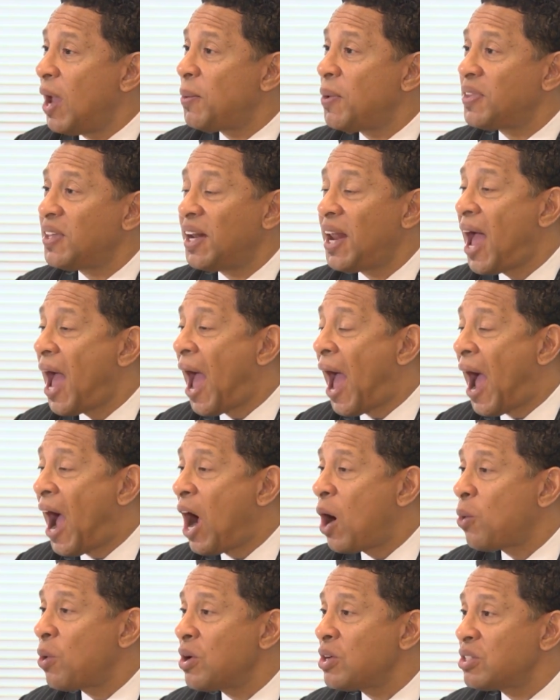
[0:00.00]
Within
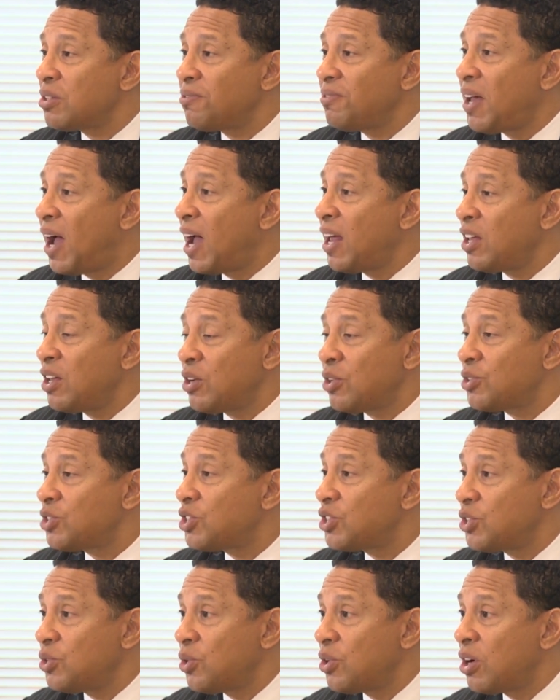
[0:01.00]
hours, if not you know
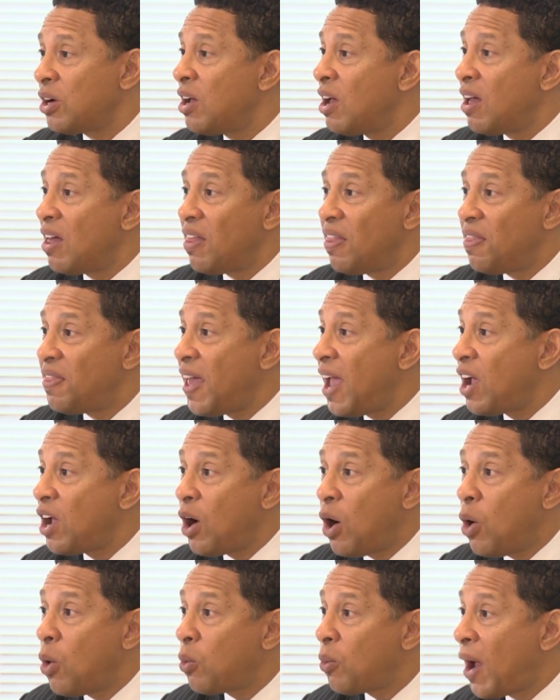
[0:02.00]
sooner, they
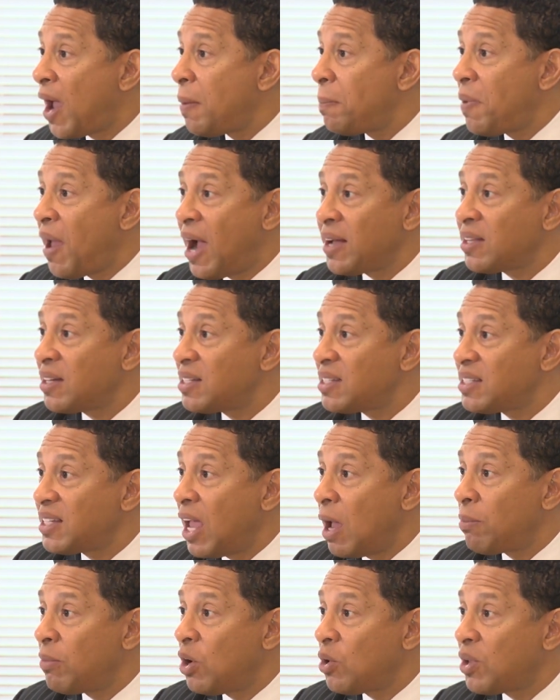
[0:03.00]
go right back to the
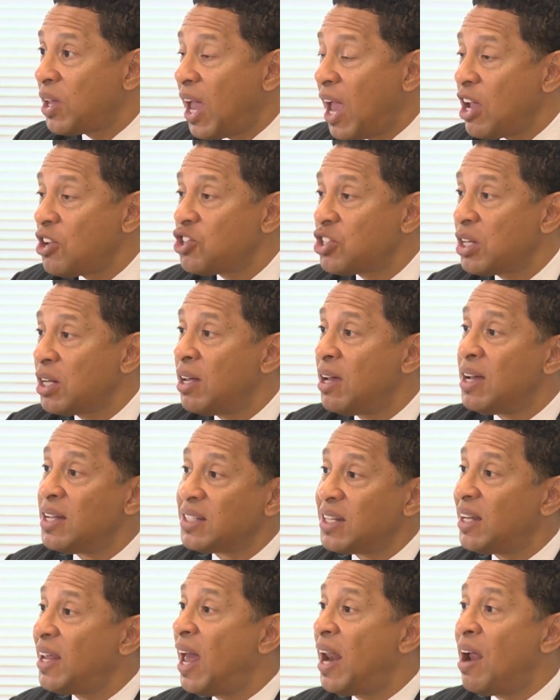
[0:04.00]
same location
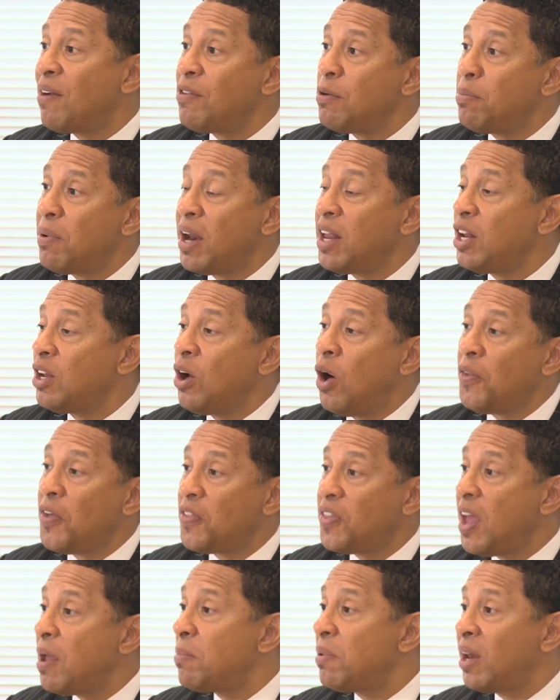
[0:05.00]
to let everybody know
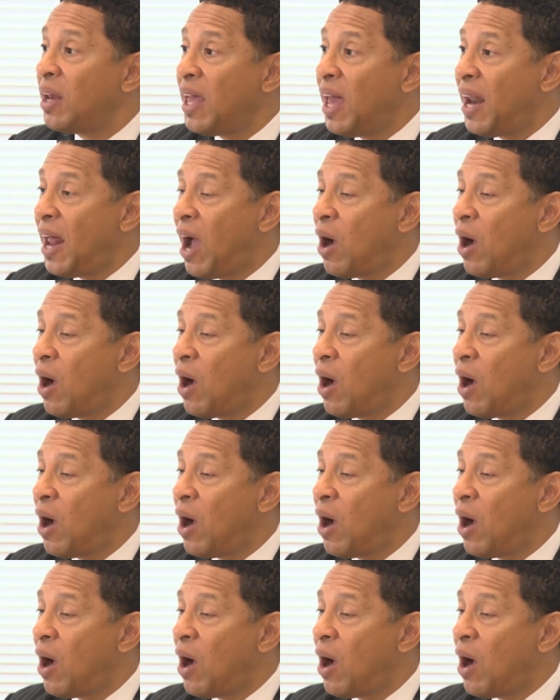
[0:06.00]
that they've been let